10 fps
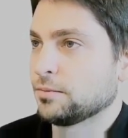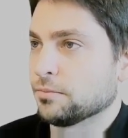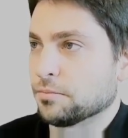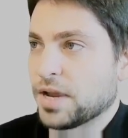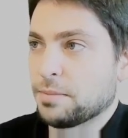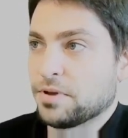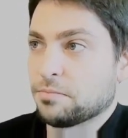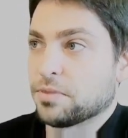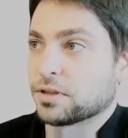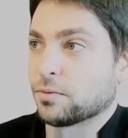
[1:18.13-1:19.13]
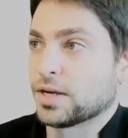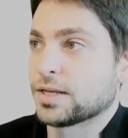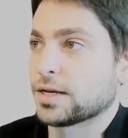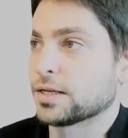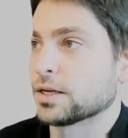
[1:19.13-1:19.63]
Maybe, but why
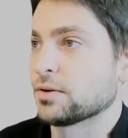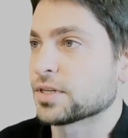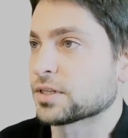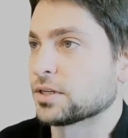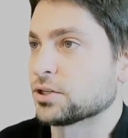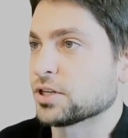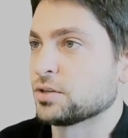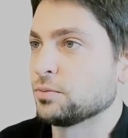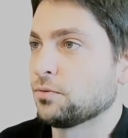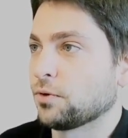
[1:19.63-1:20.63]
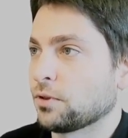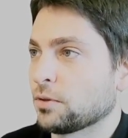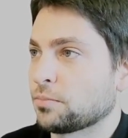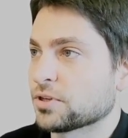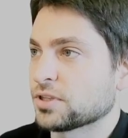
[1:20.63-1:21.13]
taking the risk? Just remove all
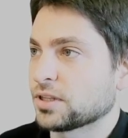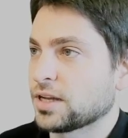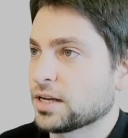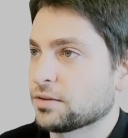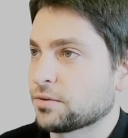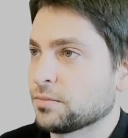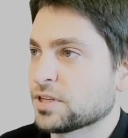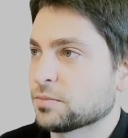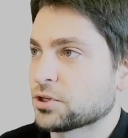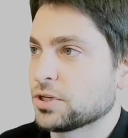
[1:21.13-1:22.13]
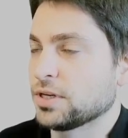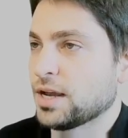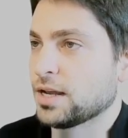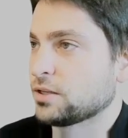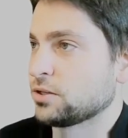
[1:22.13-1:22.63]
your personal data from this machine
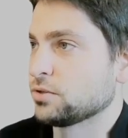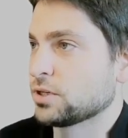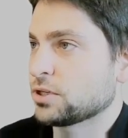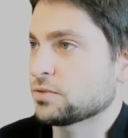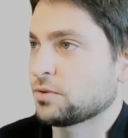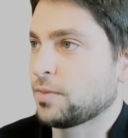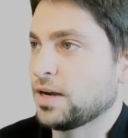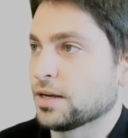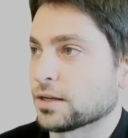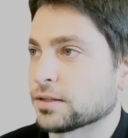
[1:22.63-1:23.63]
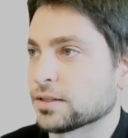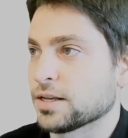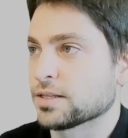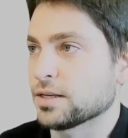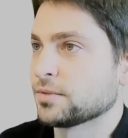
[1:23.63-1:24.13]
and use it just for mining.
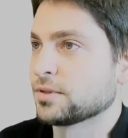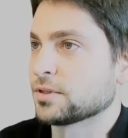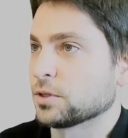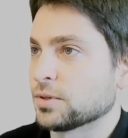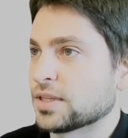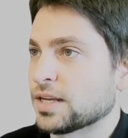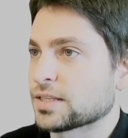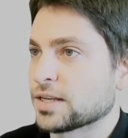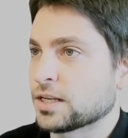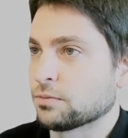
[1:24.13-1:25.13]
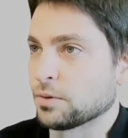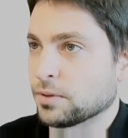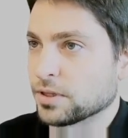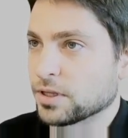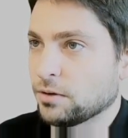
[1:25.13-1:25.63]
That's it. So with that said, we
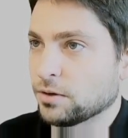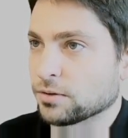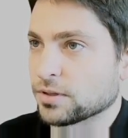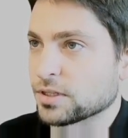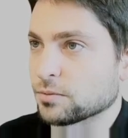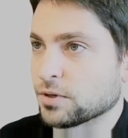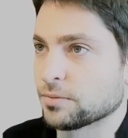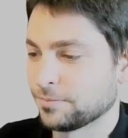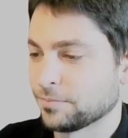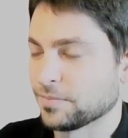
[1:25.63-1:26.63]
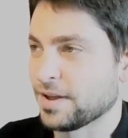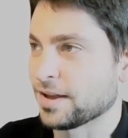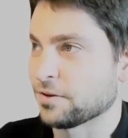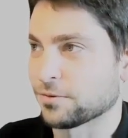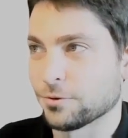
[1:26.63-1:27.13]
will download this one.
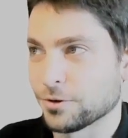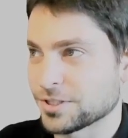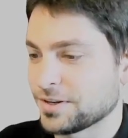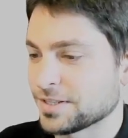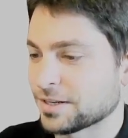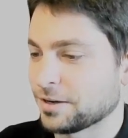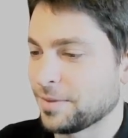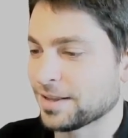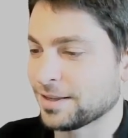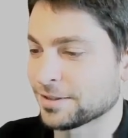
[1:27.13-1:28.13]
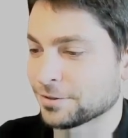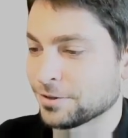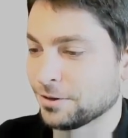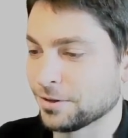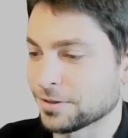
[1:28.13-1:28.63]
And of course there is a command line to
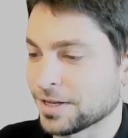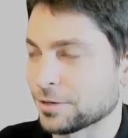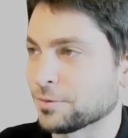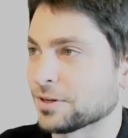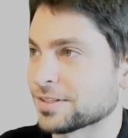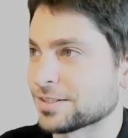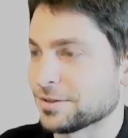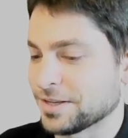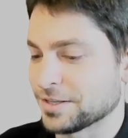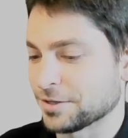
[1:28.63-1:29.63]
download that one, so let's go